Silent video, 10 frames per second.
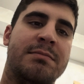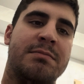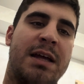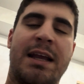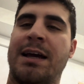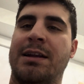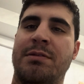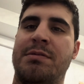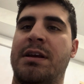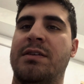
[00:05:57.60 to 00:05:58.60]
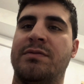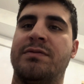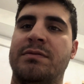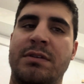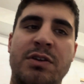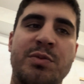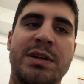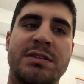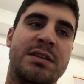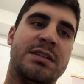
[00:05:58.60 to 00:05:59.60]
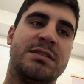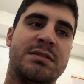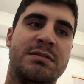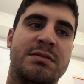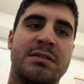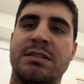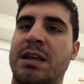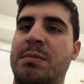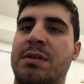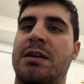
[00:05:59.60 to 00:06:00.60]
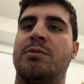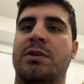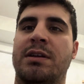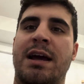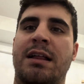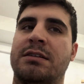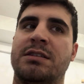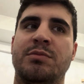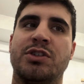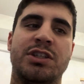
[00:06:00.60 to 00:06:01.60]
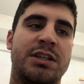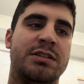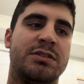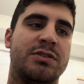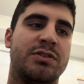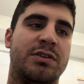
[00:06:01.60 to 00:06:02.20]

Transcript: I kind of think of humans as the same thing. We're galaxy machines. There's all